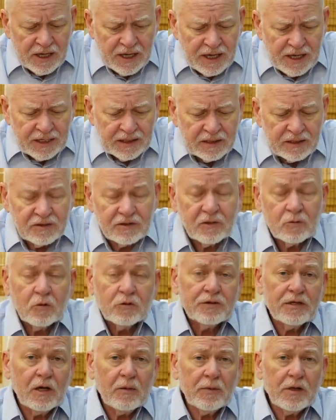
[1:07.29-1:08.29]
And I said, well,
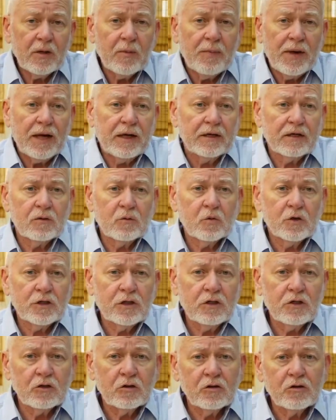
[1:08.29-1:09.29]
tell me about it. What
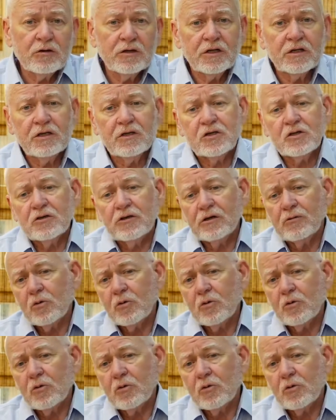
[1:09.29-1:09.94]
did you learn in history?